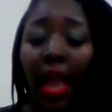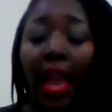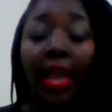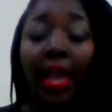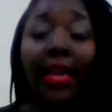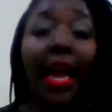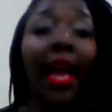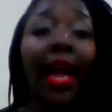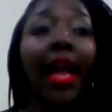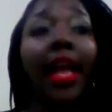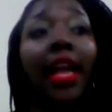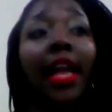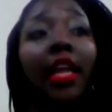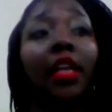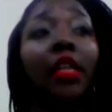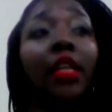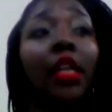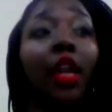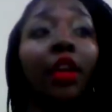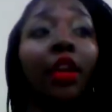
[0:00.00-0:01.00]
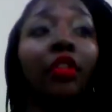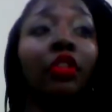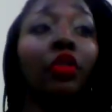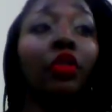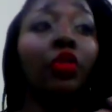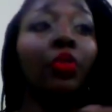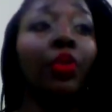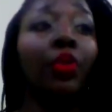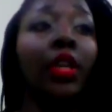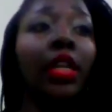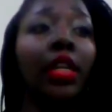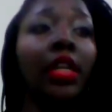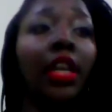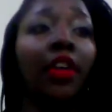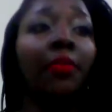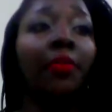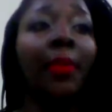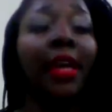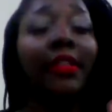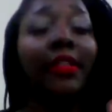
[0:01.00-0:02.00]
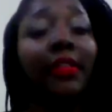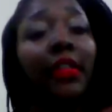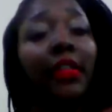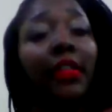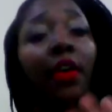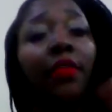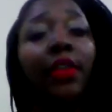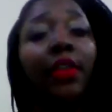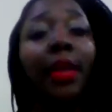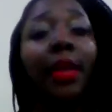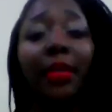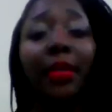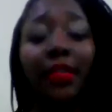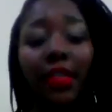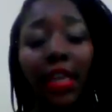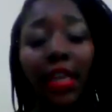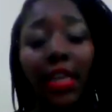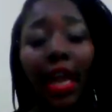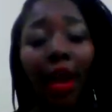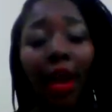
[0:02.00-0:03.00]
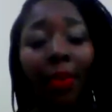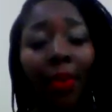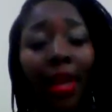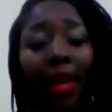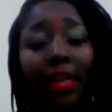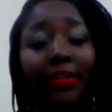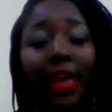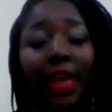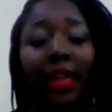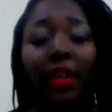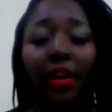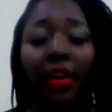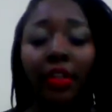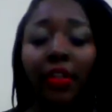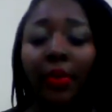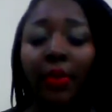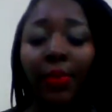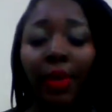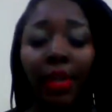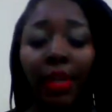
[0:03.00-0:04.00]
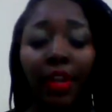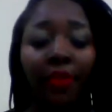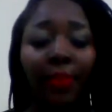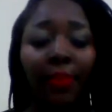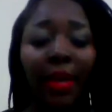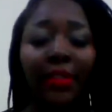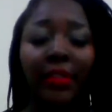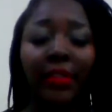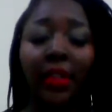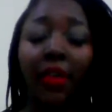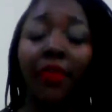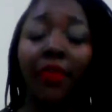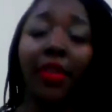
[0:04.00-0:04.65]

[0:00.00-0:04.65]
And I had learned to really love myself. Let me tell y'all ways I learned to really love myself.